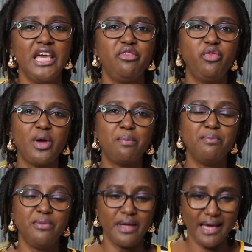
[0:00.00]
If you're
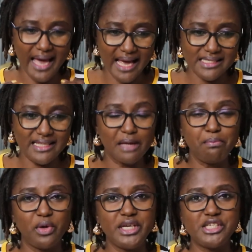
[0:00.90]
at
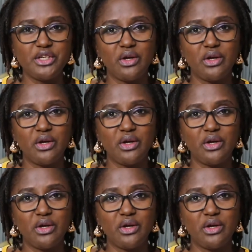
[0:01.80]
that point in